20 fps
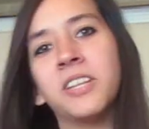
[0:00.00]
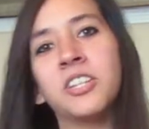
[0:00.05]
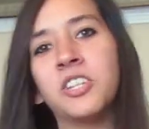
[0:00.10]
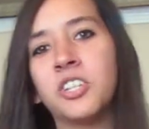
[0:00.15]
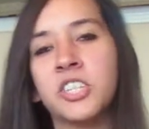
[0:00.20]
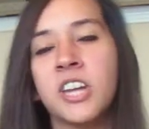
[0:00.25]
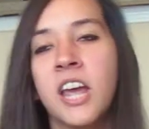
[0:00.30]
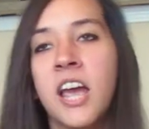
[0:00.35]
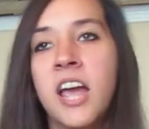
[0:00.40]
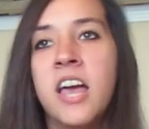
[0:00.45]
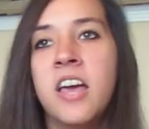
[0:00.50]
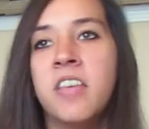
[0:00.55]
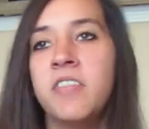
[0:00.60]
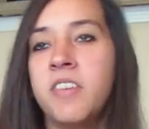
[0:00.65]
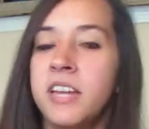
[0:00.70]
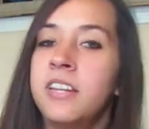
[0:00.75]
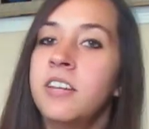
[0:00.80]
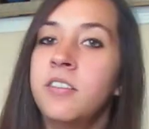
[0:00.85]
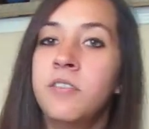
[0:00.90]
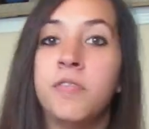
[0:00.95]

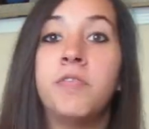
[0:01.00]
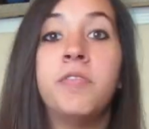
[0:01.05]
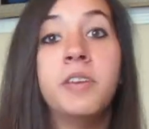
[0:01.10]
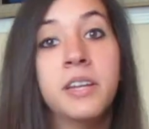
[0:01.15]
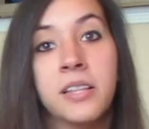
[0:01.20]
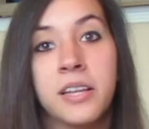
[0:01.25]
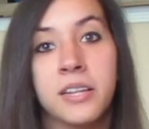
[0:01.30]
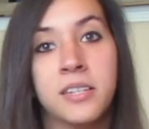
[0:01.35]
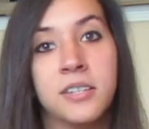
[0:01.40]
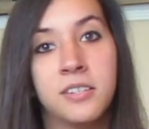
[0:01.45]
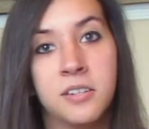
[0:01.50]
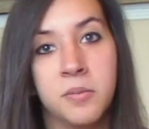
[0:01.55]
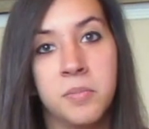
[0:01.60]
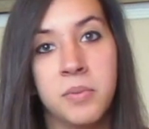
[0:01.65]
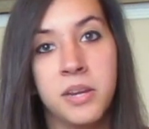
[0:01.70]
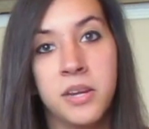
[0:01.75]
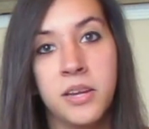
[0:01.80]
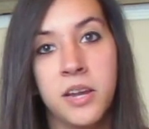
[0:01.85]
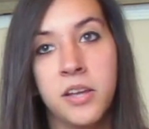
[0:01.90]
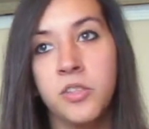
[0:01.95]
They didn't feel it to
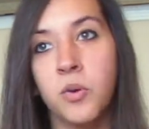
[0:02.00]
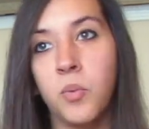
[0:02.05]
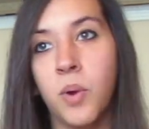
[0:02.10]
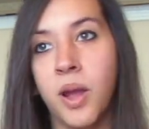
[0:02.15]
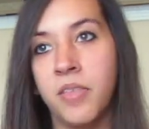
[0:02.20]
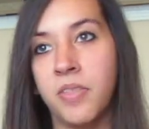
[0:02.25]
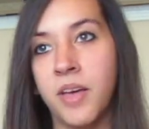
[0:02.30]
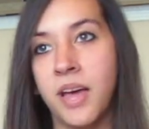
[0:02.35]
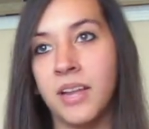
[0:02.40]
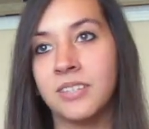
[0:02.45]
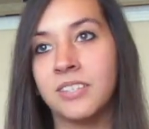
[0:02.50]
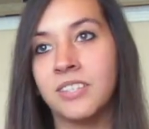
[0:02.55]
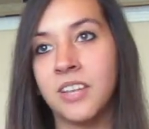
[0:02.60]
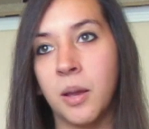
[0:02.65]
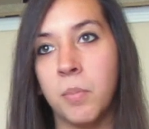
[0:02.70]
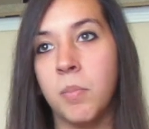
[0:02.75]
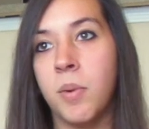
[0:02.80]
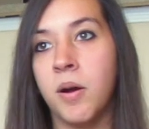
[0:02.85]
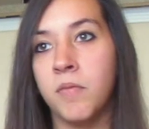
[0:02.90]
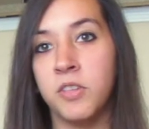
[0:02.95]
me in the way that
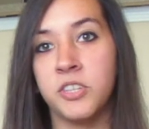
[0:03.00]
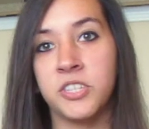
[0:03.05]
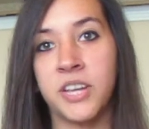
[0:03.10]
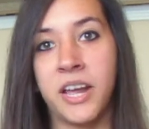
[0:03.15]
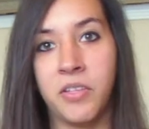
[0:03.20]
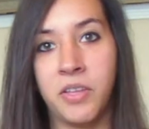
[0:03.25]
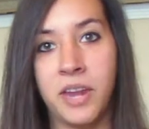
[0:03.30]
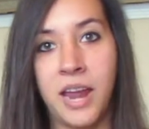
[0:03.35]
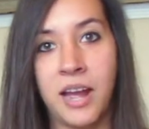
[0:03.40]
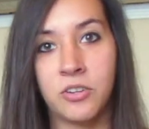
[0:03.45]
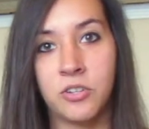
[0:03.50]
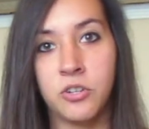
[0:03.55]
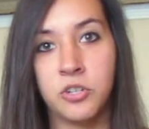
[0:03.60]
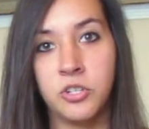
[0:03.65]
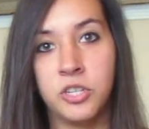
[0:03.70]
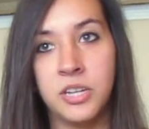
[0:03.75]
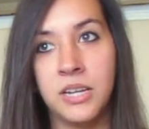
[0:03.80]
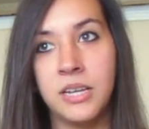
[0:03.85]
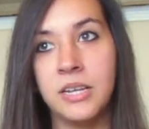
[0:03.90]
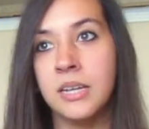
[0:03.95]
some of the silent
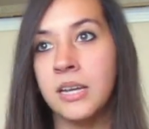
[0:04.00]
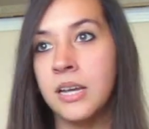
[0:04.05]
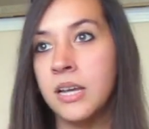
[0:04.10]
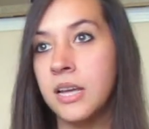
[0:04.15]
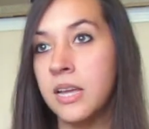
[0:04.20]
actors did